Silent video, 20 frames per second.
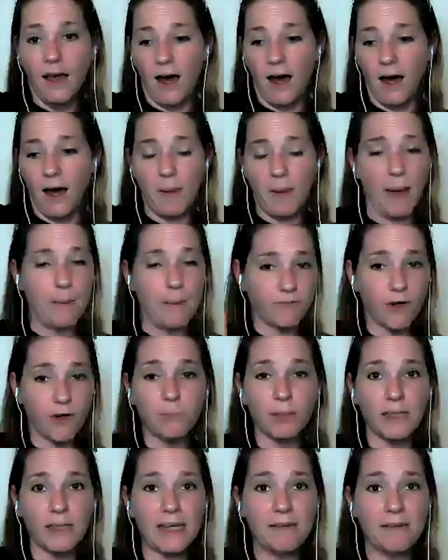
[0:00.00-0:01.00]
Um, I'm a
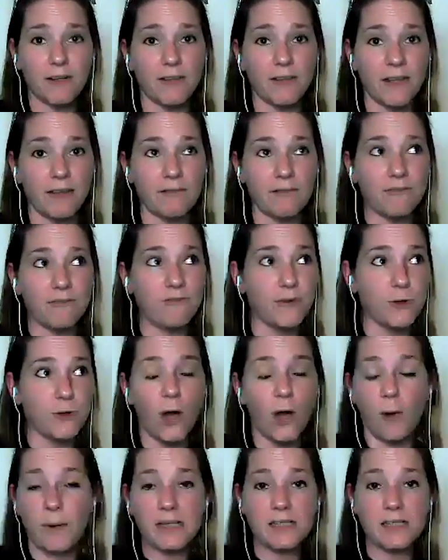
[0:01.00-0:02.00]
firm believer that
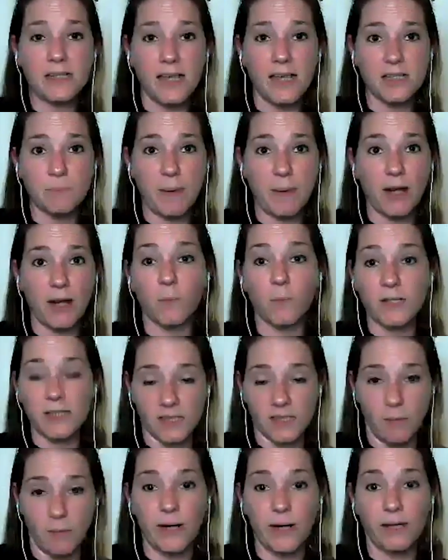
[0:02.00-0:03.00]
food always tastes better when
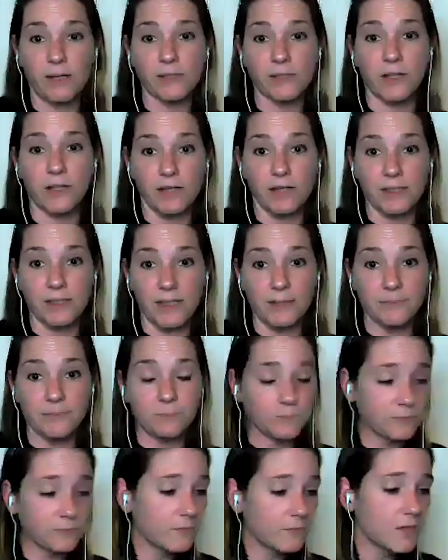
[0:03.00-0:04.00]
someone else cooks it.
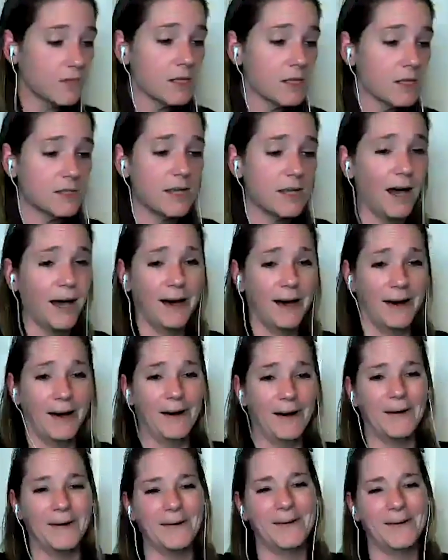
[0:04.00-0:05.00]
Oh,
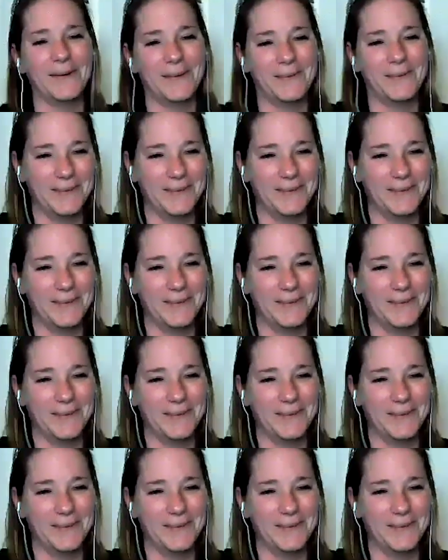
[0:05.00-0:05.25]
hell yeah.